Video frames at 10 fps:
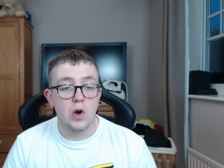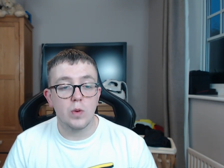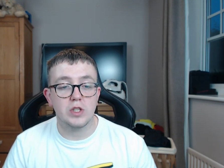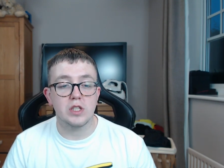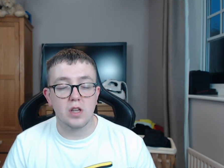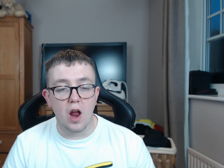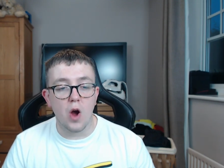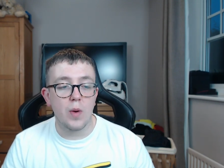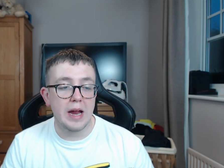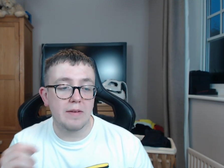which is
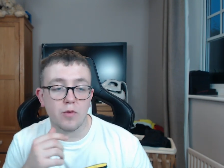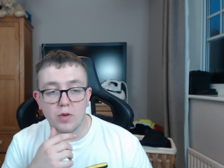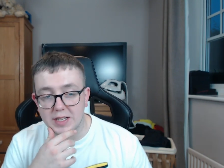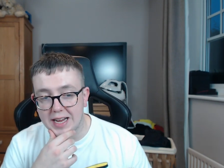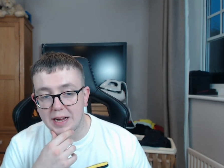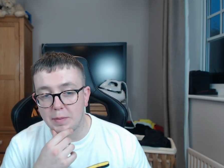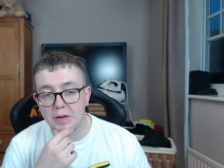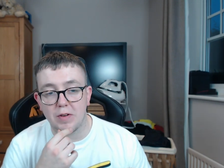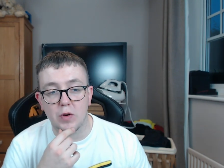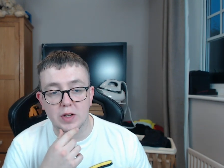low even for attacking
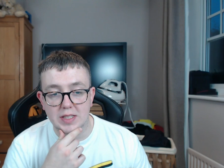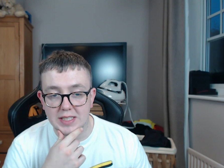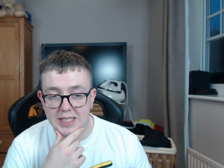midfielders.